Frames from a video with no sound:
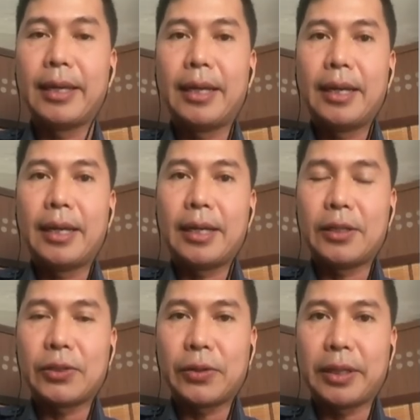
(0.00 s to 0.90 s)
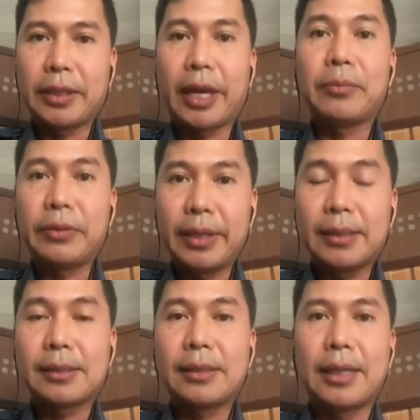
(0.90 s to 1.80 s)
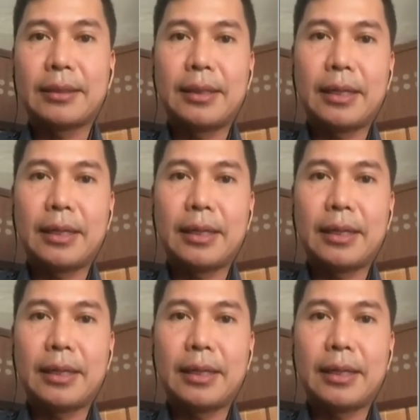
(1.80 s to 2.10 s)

And so it came to this that